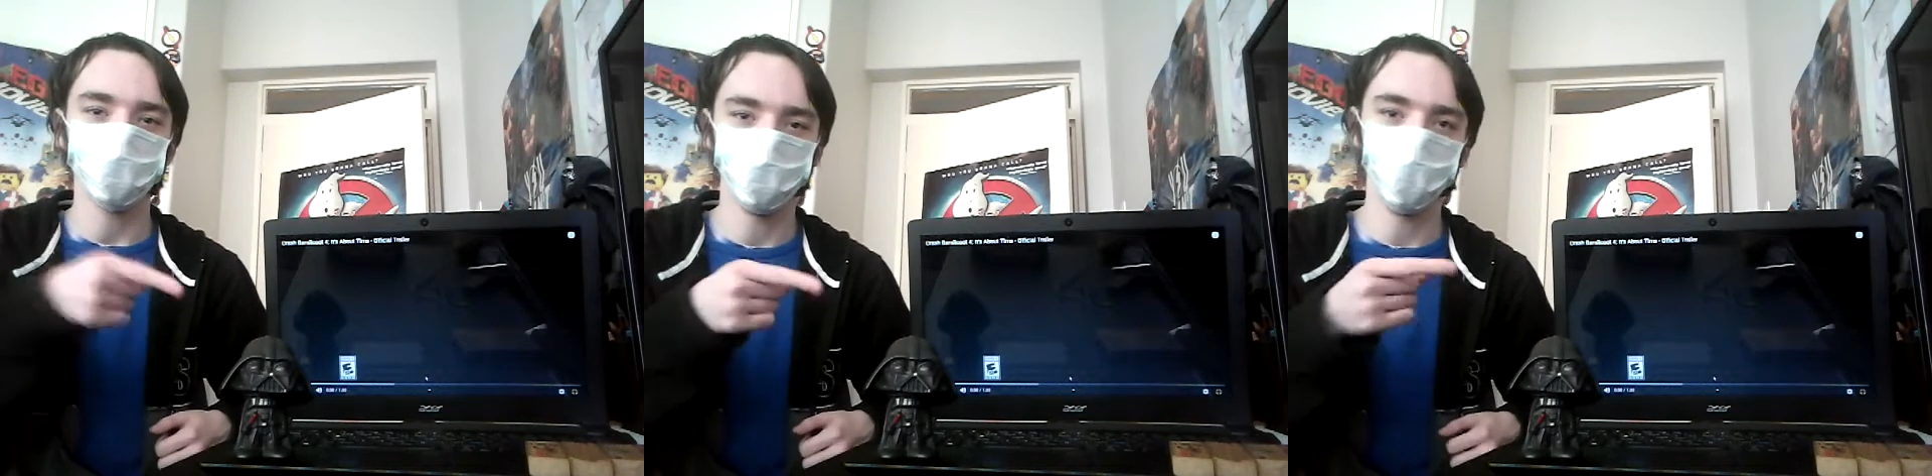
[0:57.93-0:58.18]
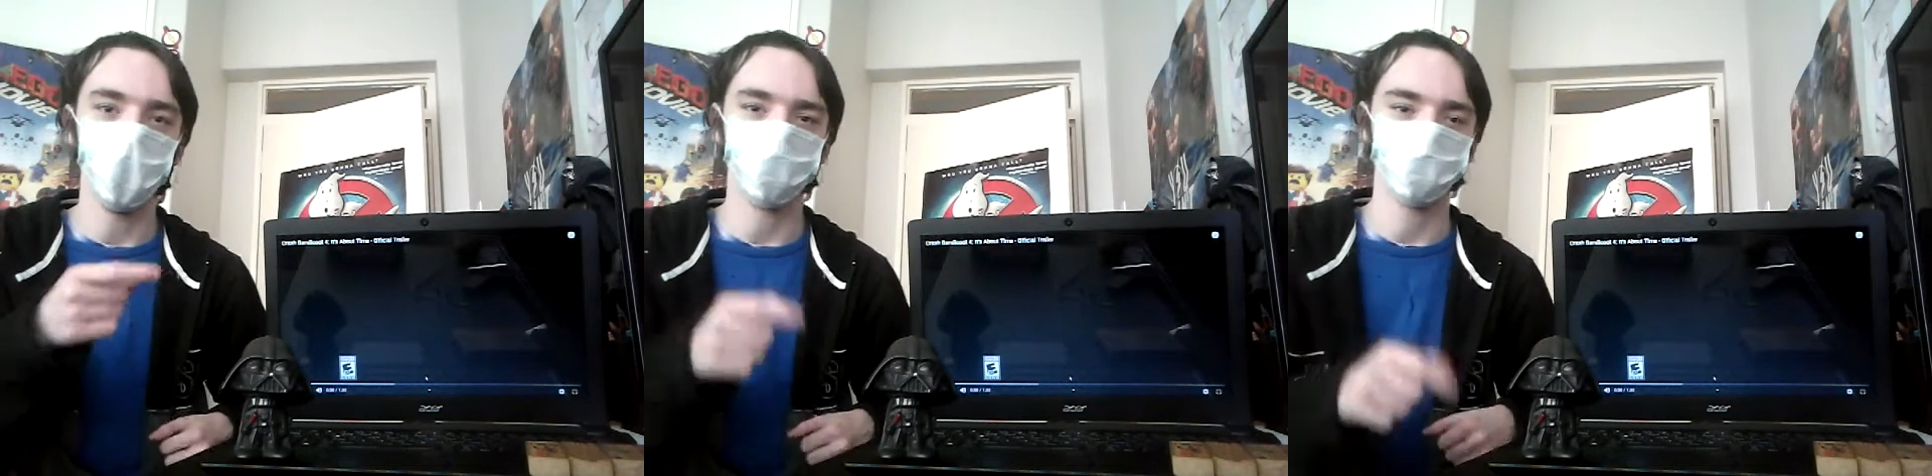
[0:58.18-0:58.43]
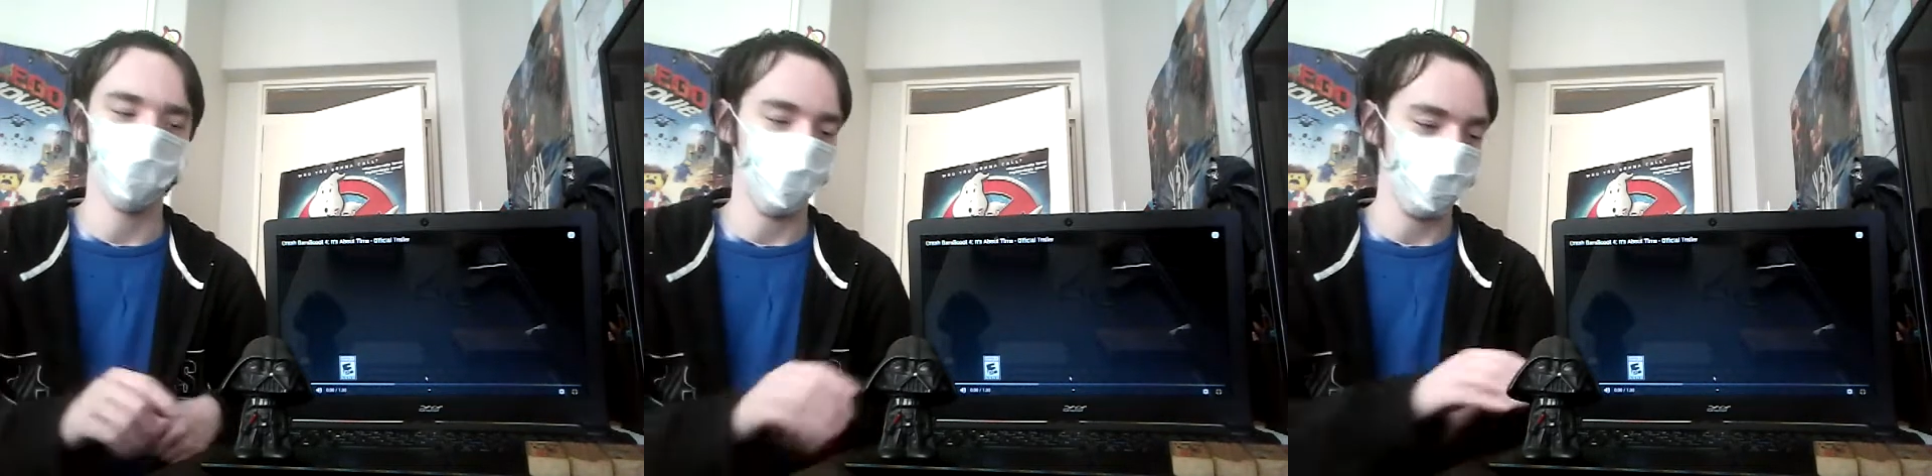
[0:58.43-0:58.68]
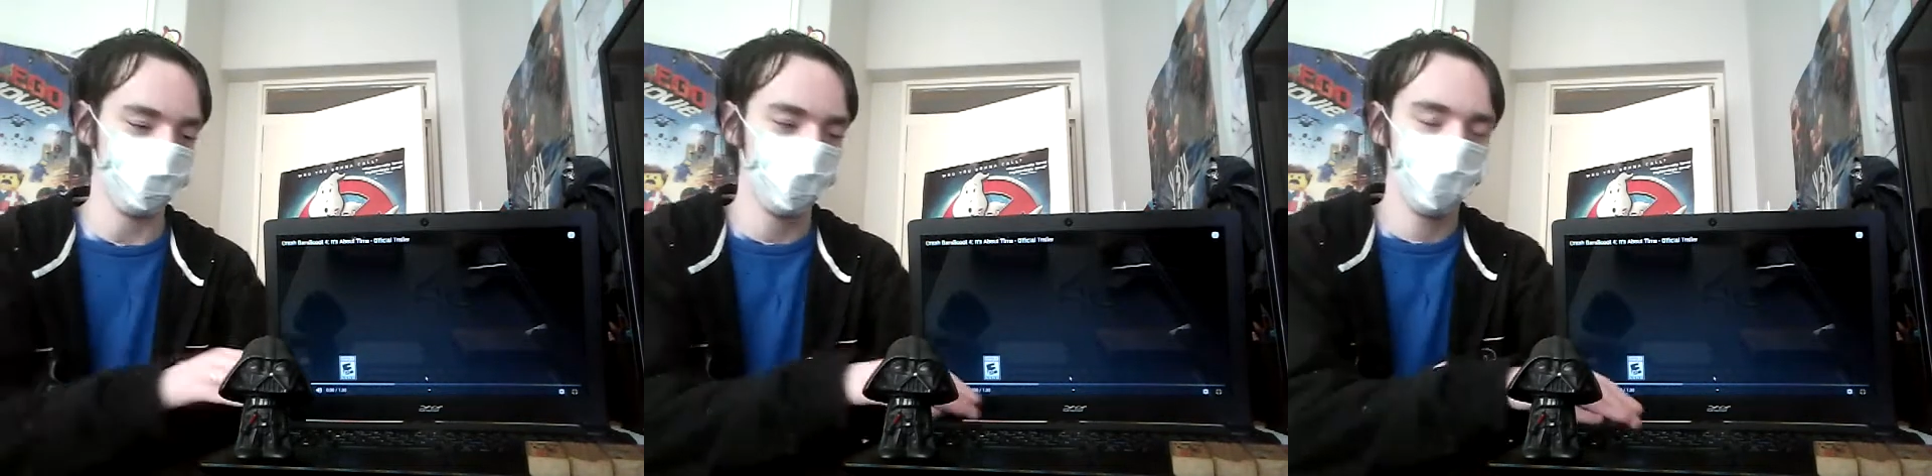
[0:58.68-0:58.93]
react to
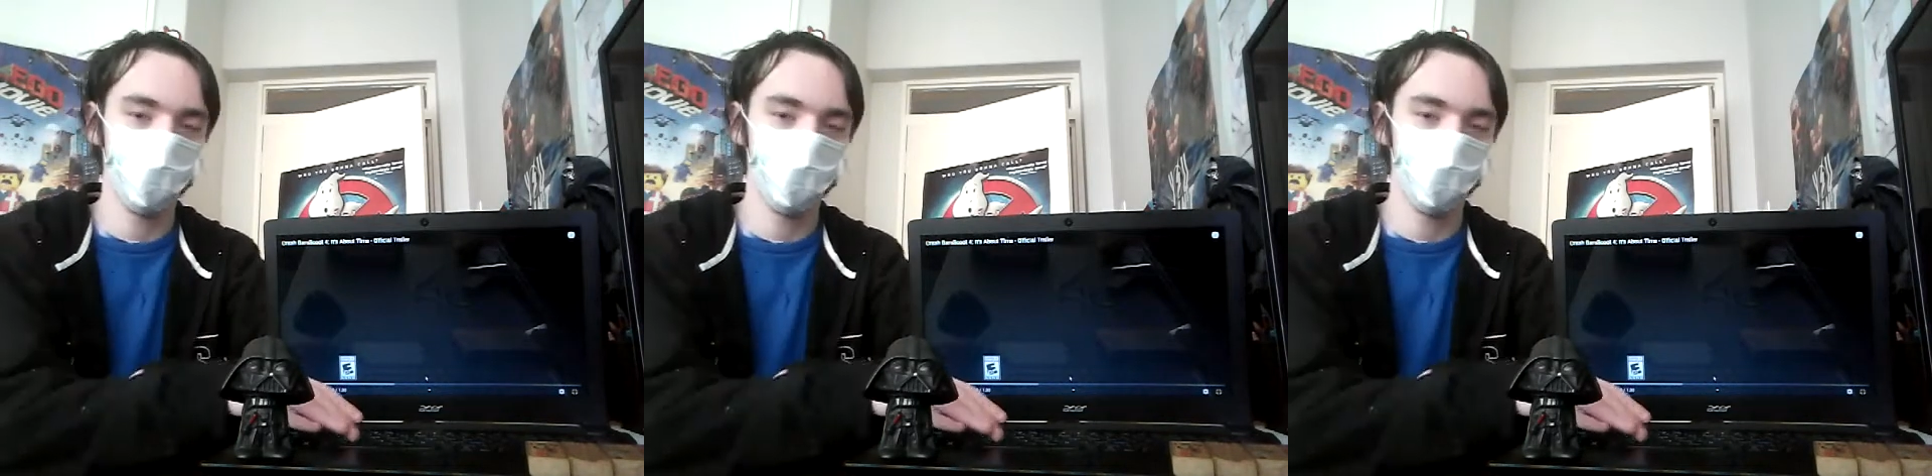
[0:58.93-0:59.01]
this.